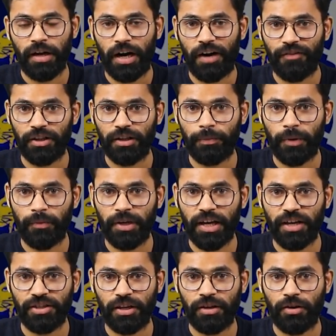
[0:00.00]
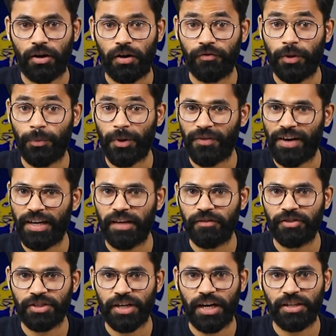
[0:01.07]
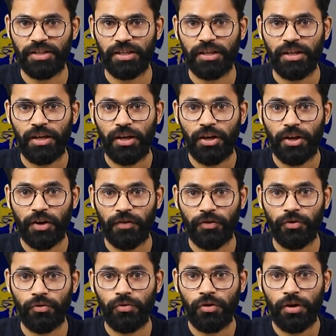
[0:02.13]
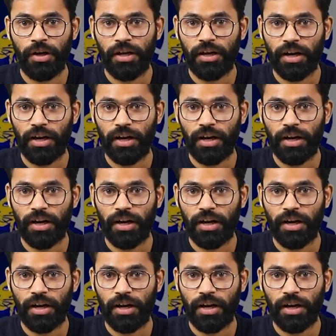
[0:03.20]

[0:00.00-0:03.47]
after the publication of the preventive strategy review,